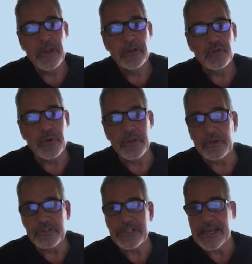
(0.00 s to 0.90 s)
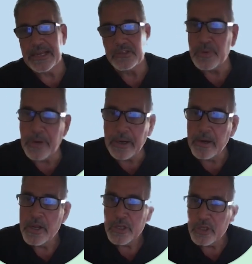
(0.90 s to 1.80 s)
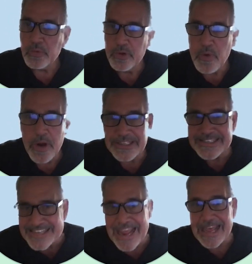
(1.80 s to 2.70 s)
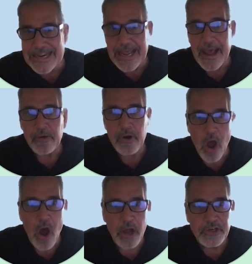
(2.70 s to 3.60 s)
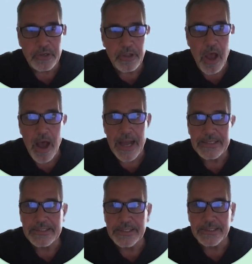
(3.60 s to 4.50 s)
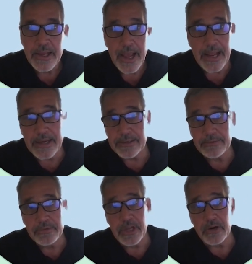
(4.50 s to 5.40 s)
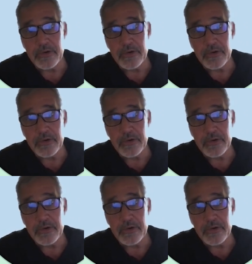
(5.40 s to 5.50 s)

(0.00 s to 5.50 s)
It's one of those things where you would want to stand out on your lot, and you know,